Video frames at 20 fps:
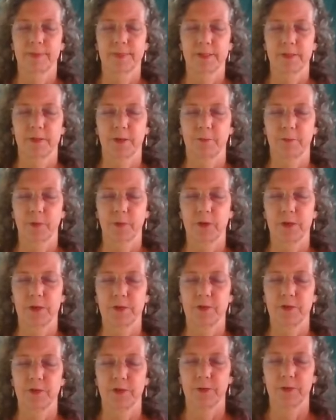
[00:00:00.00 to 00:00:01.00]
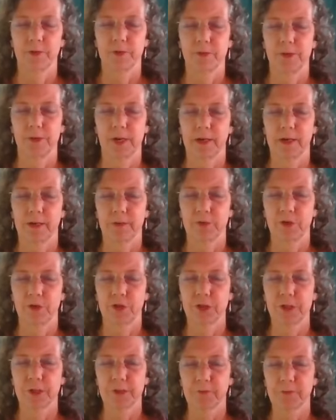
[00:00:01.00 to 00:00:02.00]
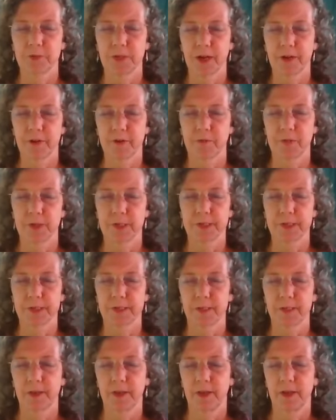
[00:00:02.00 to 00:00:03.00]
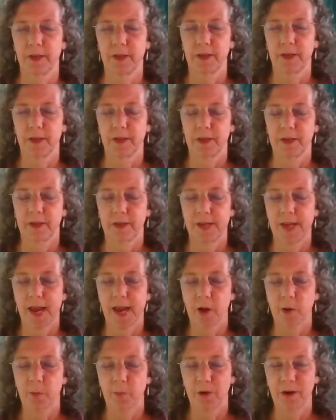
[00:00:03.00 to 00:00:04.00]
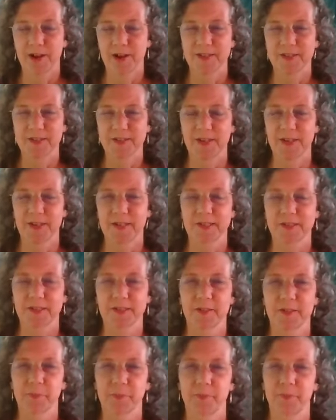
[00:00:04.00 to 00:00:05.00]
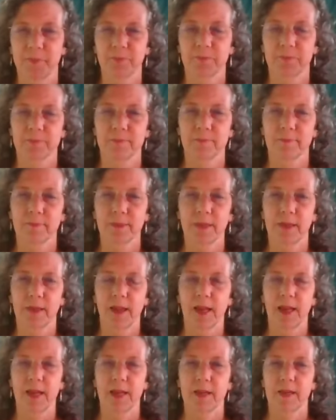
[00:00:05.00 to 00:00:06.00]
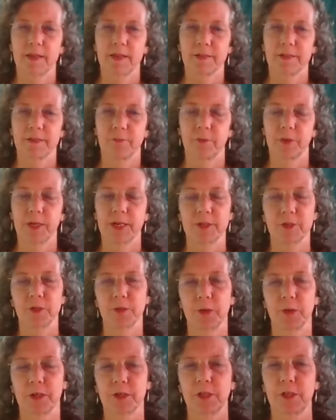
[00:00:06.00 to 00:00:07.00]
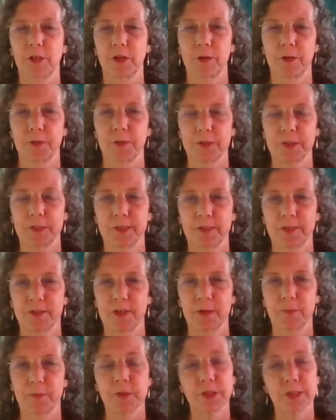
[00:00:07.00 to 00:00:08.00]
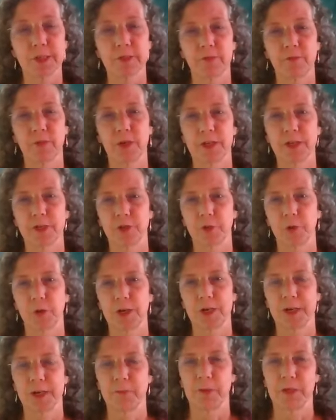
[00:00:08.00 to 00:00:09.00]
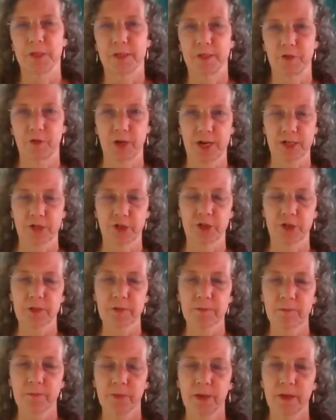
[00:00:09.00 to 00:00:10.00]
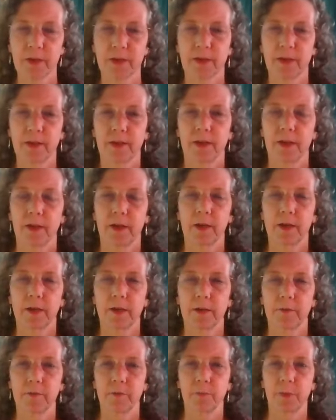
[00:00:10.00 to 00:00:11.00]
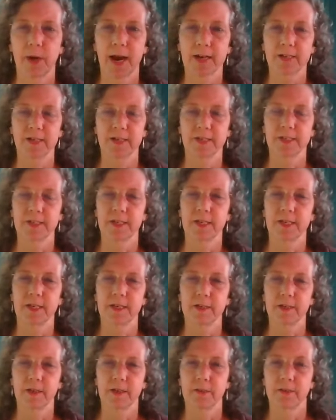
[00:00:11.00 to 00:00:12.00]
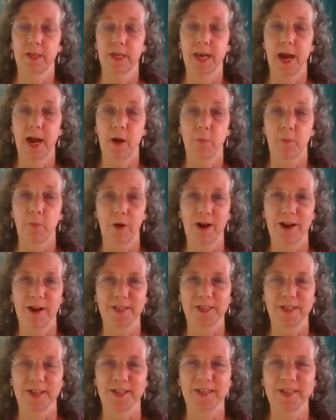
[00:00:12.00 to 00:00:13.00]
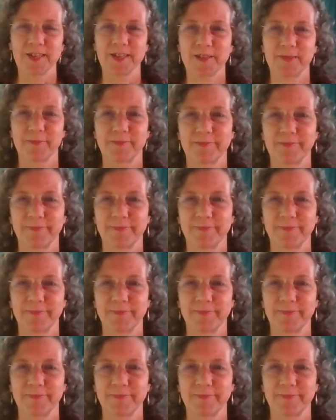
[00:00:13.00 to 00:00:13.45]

So I'm going to now shift out of this now process and bring it to a close. So that was just a very short demonstration of practicing the now process.